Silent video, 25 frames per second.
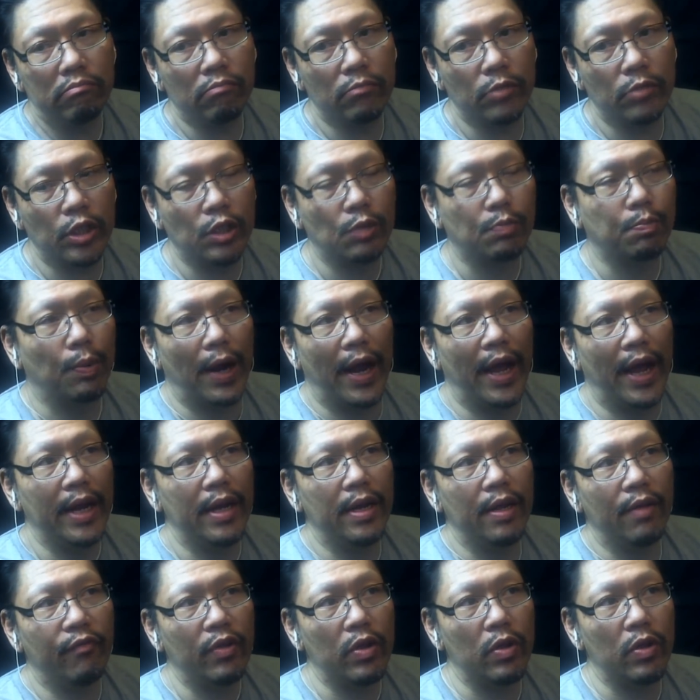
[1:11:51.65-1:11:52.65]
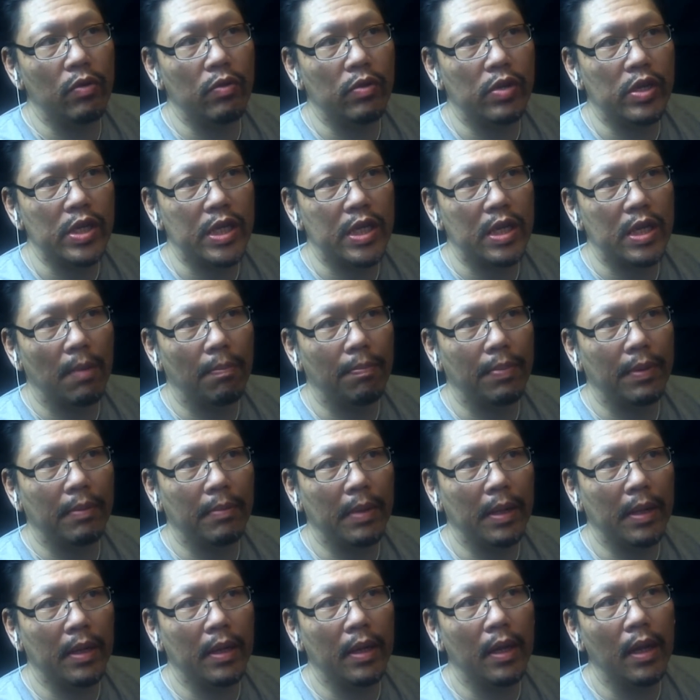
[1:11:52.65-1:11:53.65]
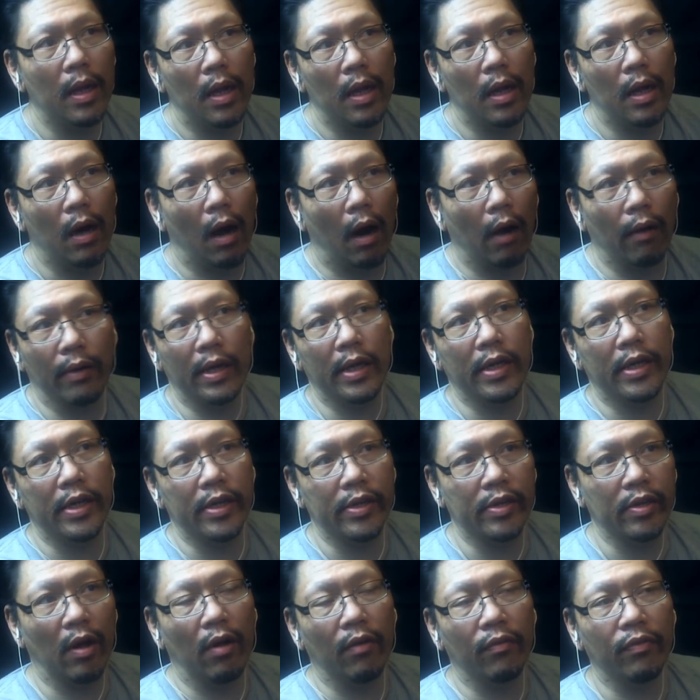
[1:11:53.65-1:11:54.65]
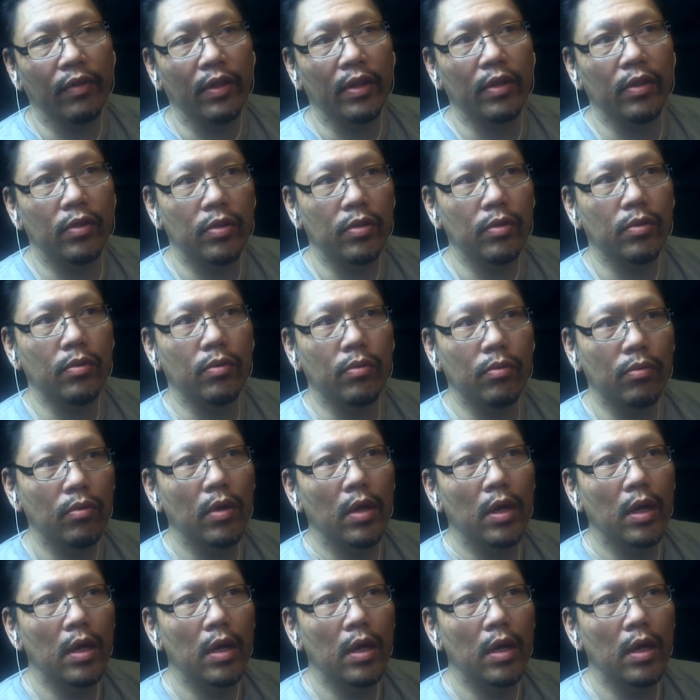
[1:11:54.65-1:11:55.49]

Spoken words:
spread if you just dump them in already dissolved into